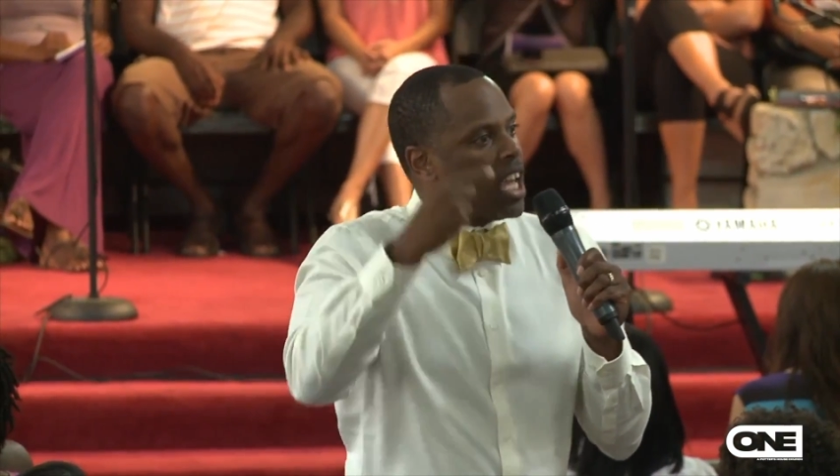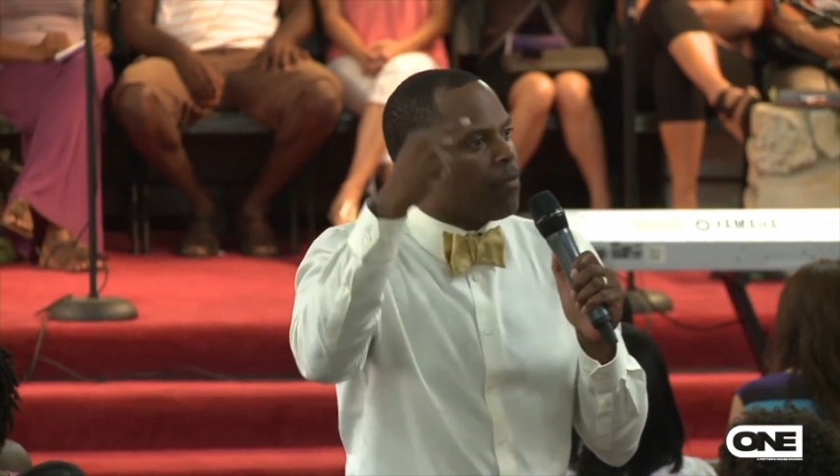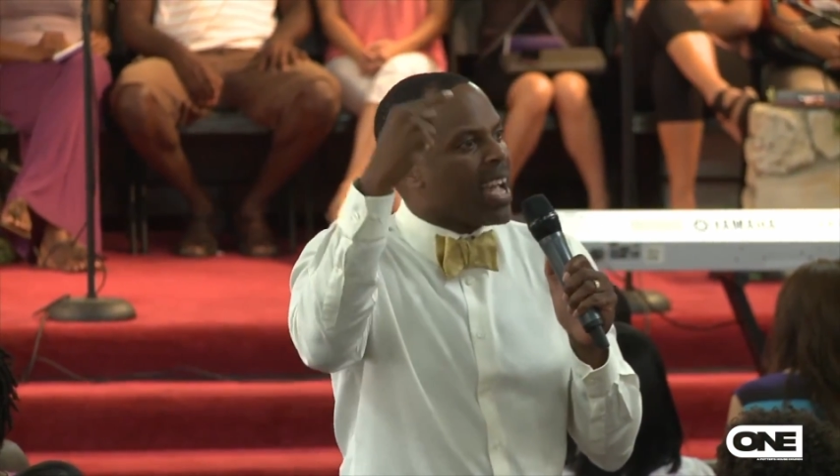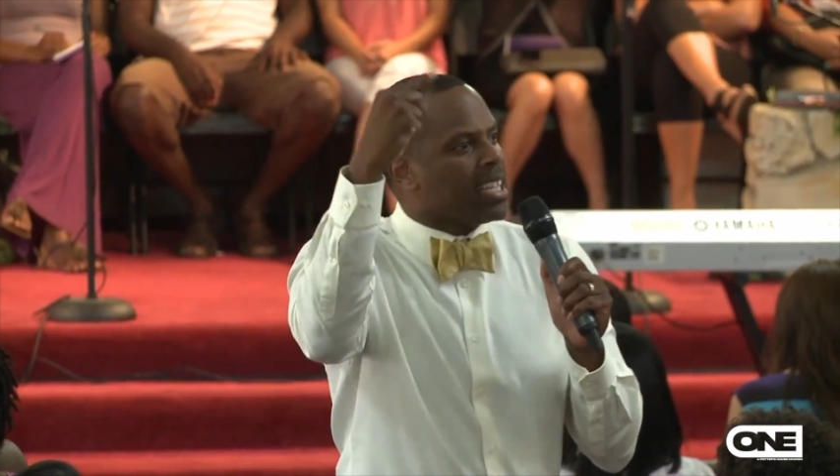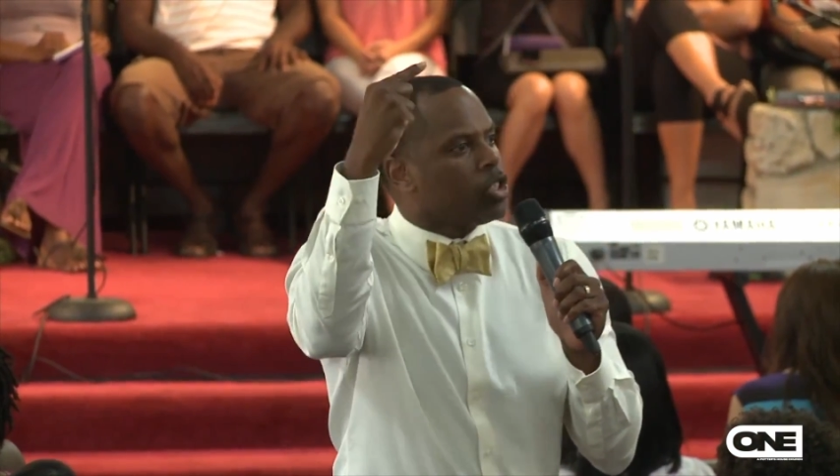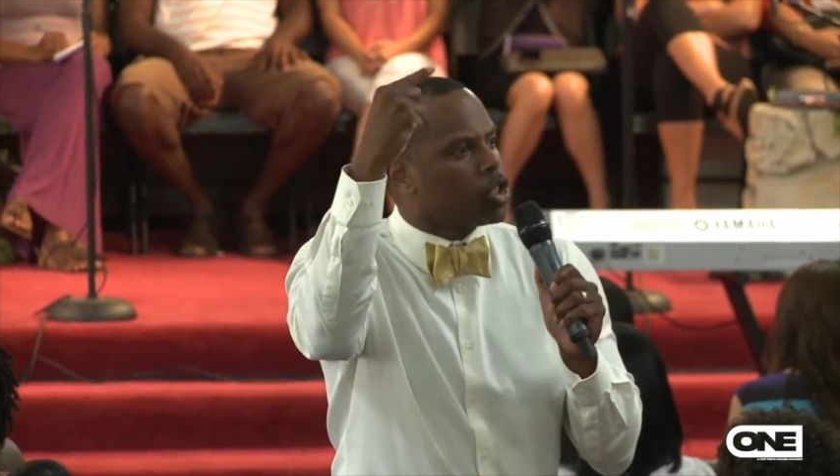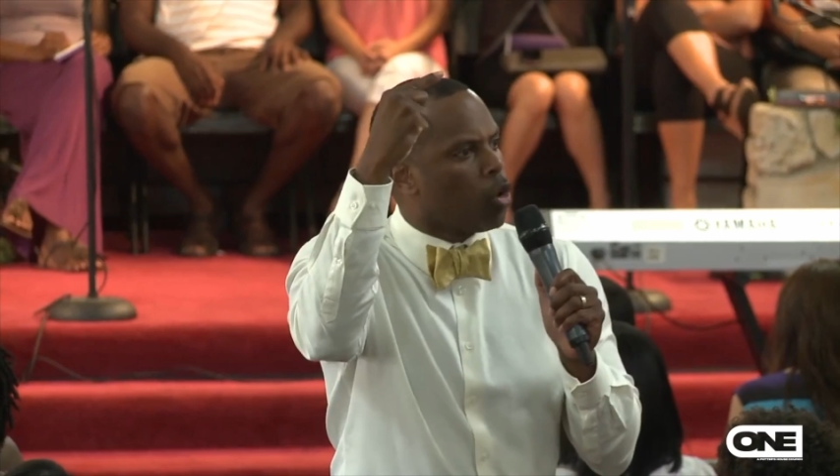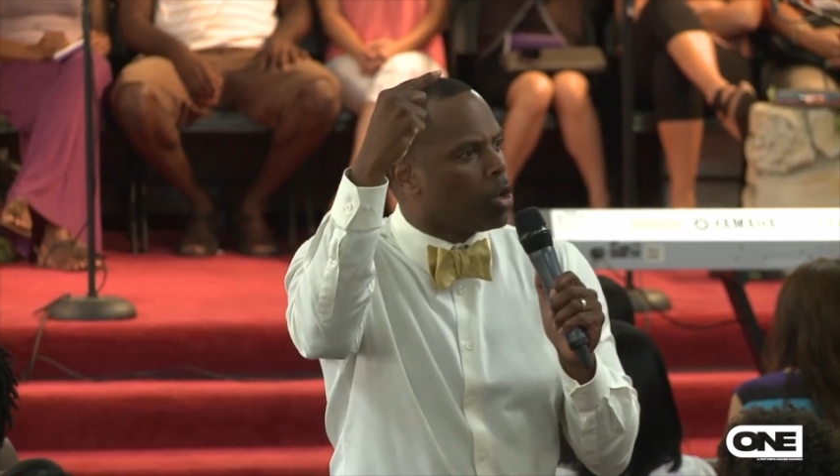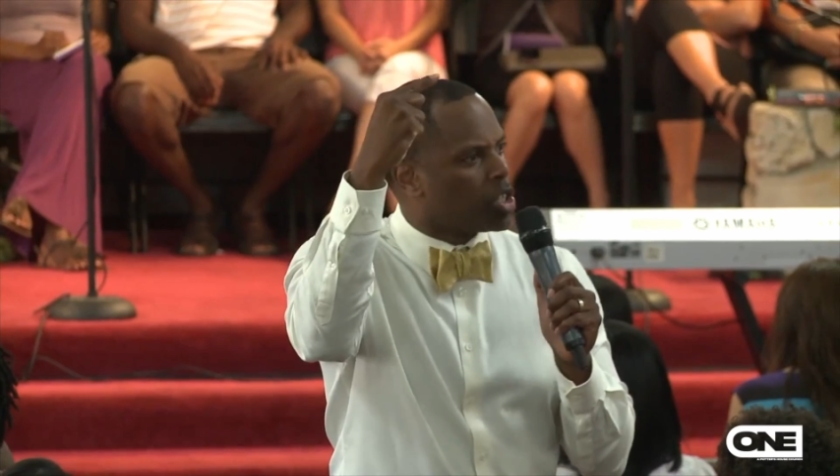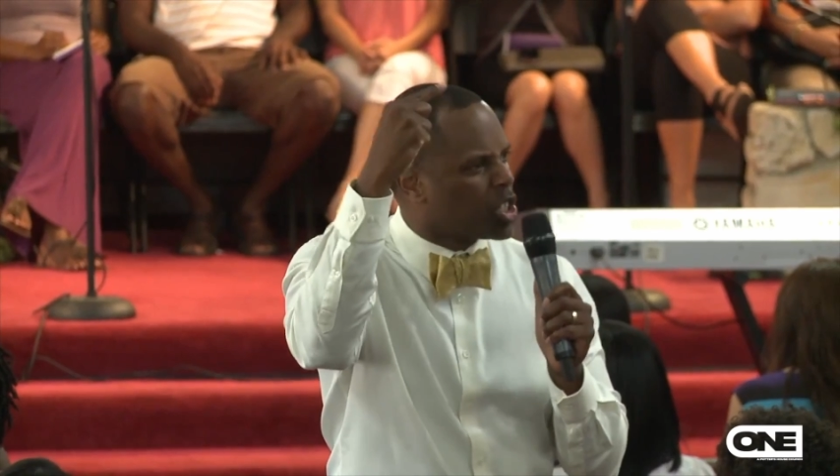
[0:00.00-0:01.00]
if I can
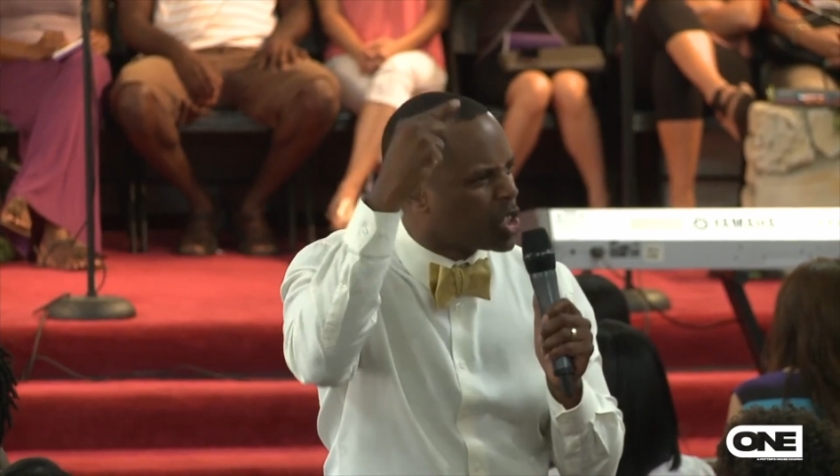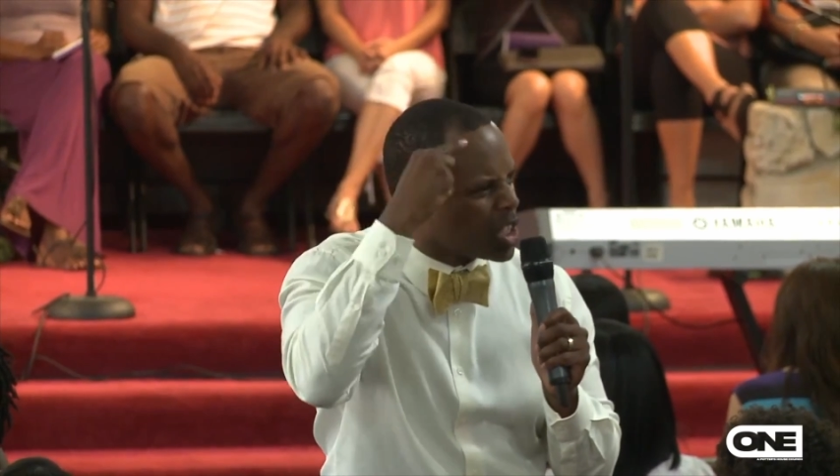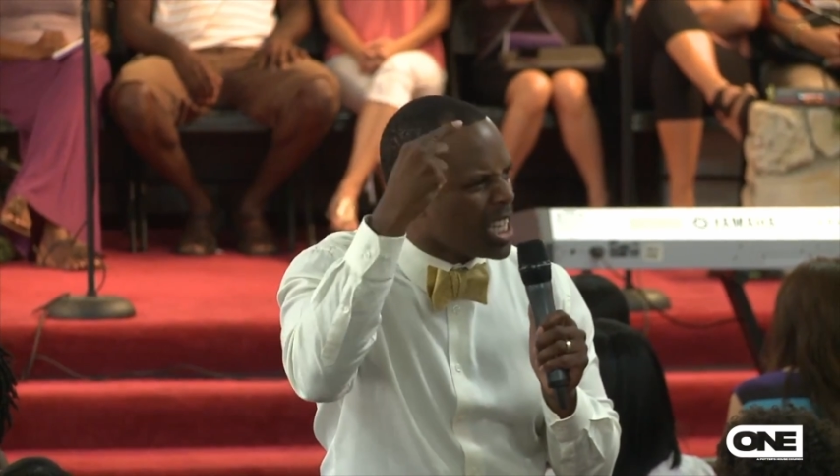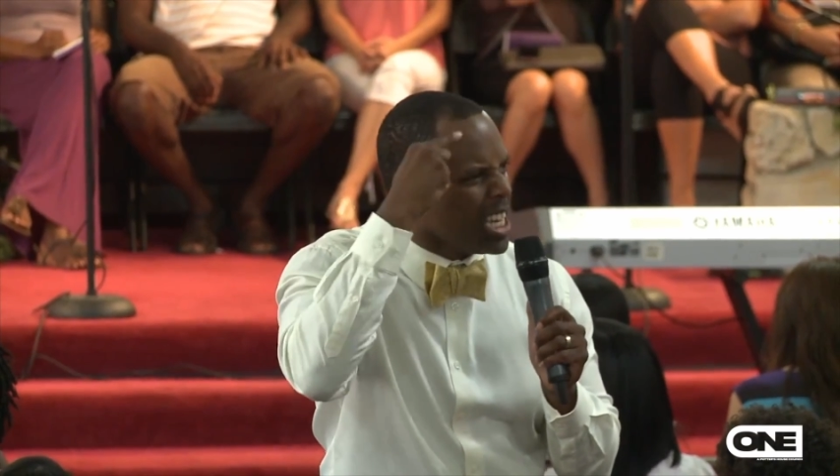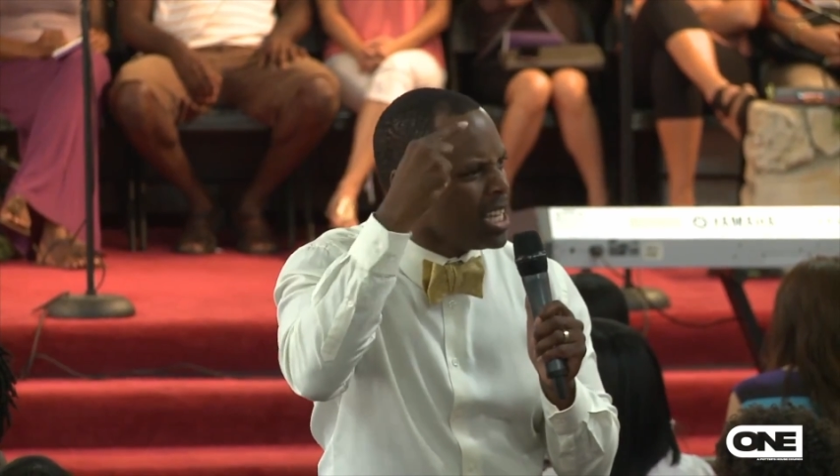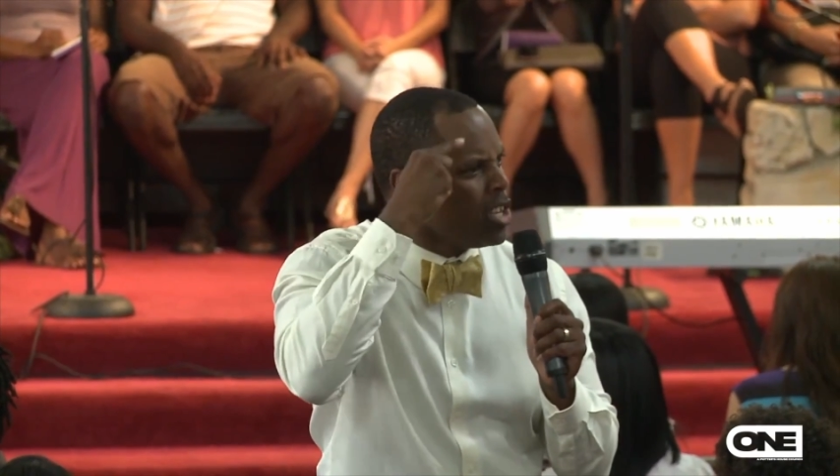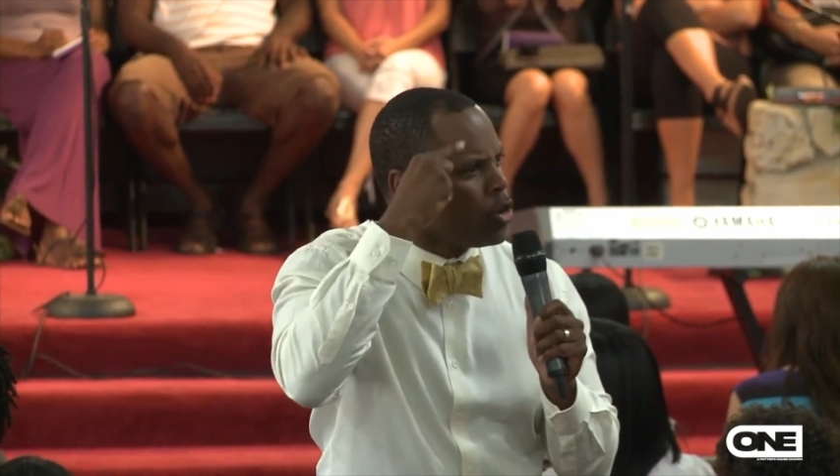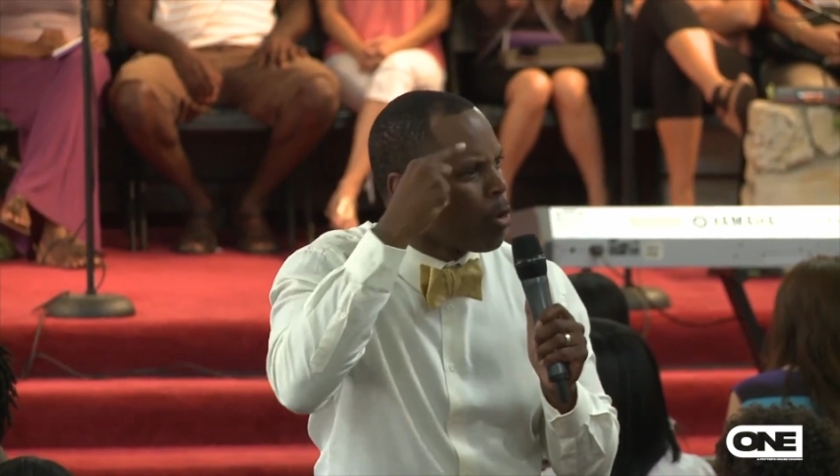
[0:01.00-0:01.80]
sow a seed in your